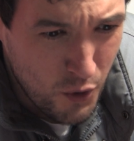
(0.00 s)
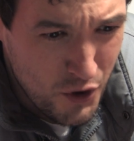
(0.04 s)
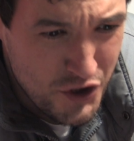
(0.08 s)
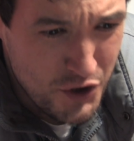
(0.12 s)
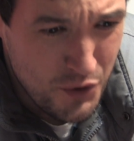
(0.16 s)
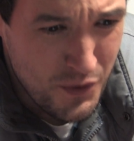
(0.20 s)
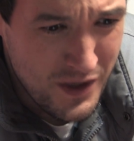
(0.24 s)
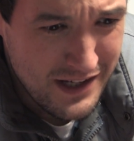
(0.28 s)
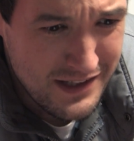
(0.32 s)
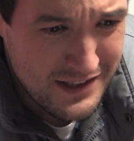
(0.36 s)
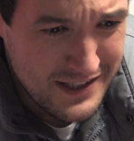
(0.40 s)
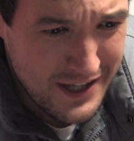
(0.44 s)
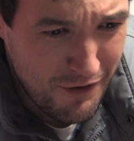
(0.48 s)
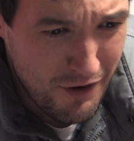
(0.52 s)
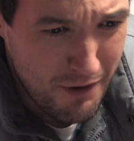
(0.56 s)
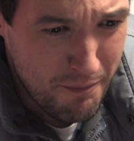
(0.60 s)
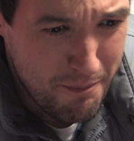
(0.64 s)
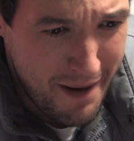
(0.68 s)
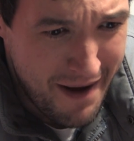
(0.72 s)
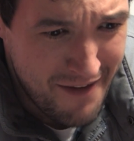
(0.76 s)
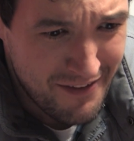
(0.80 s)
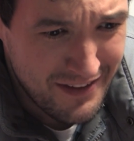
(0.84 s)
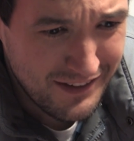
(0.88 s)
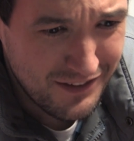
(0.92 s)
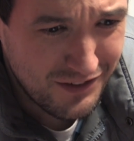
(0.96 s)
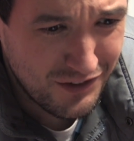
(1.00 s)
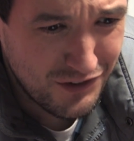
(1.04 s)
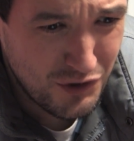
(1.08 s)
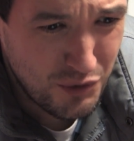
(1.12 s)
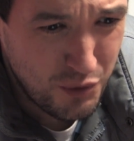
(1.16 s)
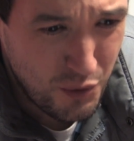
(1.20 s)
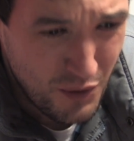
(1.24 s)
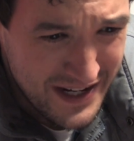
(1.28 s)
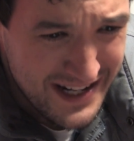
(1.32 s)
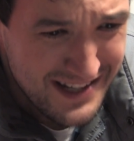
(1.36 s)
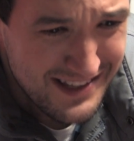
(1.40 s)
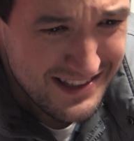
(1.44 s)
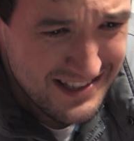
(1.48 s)
We're doing Sarah Palin's
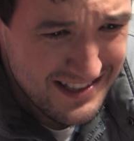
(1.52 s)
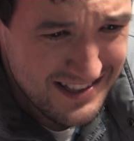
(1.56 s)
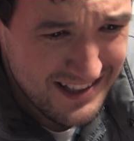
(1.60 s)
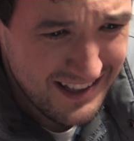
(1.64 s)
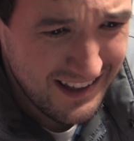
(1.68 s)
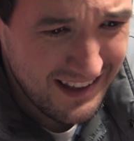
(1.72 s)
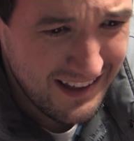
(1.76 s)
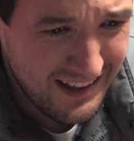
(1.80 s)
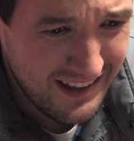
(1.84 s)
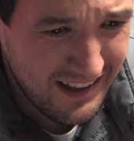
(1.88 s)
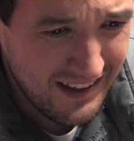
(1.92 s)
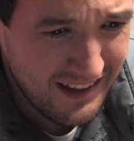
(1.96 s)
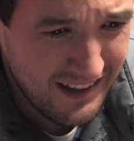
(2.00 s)
tweets?